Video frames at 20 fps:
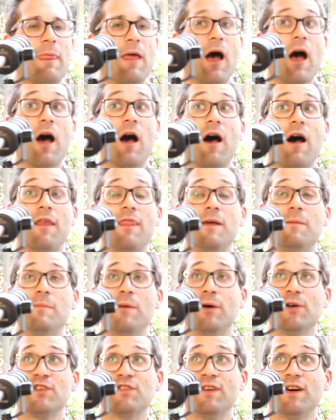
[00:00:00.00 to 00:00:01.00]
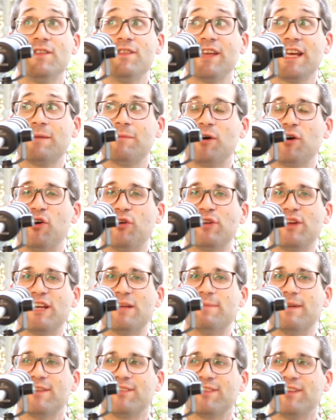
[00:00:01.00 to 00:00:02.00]
The most fun thing about owning a
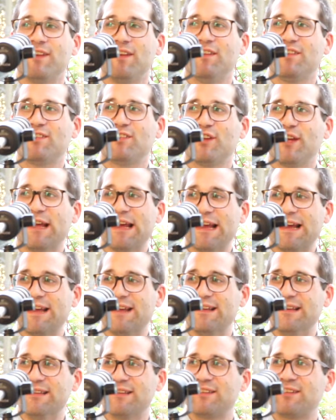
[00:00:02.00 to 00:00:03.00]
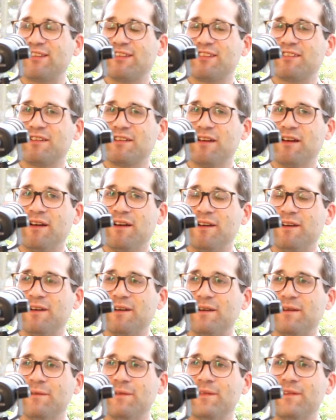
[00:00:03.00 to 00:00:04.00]
business is
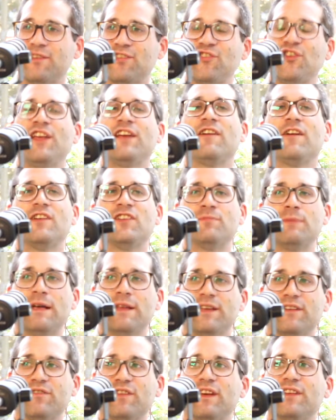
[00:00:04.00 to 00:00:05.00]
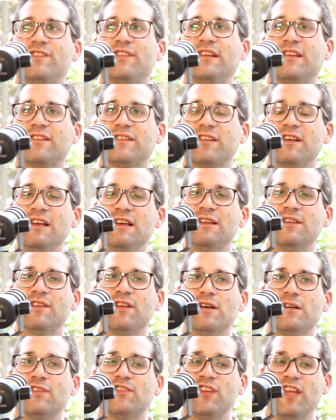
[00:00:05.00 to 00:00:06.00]
seeing all the smiling faces.
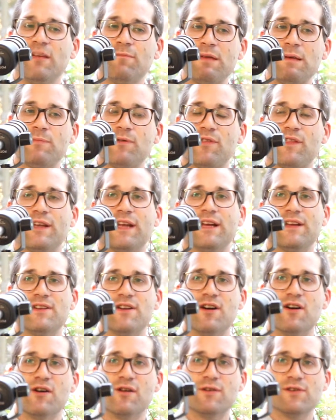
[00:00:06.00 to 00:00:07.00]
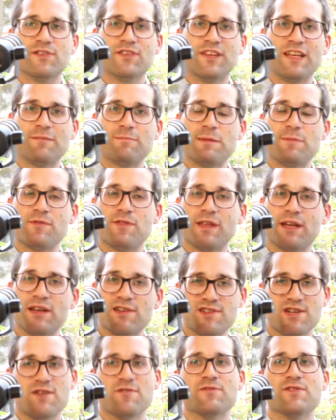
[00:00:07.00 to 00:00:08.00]
Seeing people that I know, seeing people that I
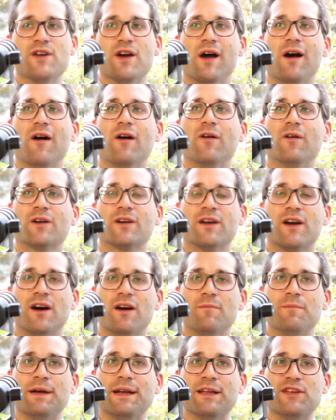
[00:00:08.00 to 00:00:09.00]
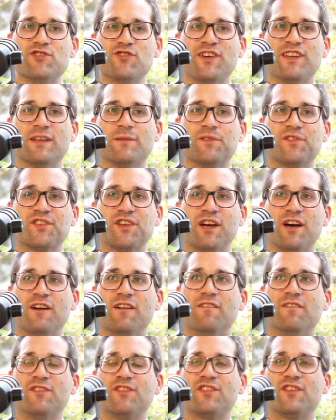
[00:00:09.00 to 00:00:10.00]
don't know come and enjoy
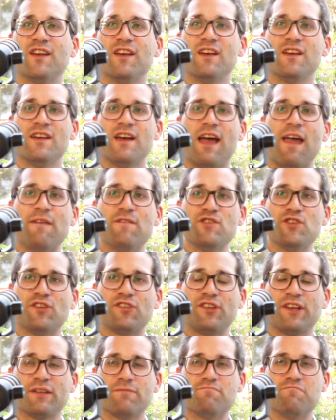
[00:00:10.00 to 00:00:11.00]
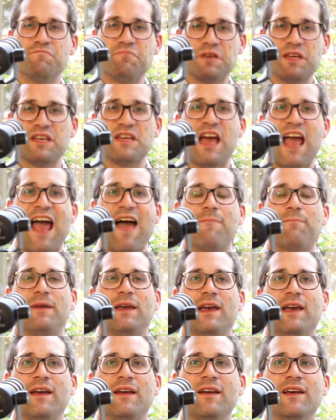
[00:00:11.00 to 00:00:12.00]
themselves and just like be
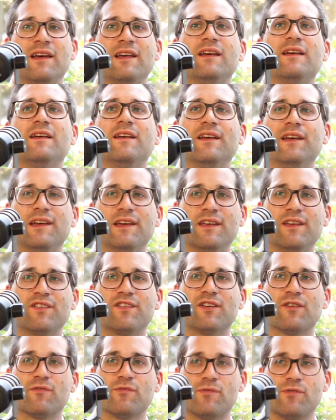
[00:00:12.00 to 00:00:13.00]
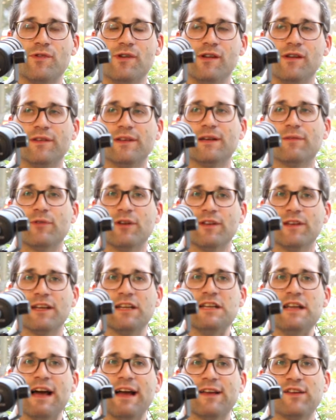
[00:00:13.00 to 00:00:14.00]
happy is a really, really
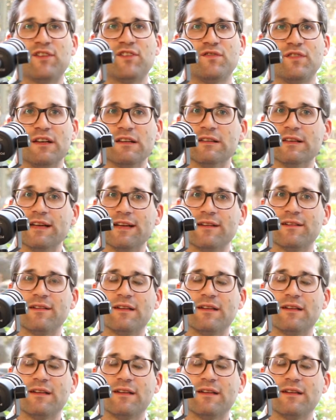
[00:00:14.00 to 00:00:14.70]
nice feeling.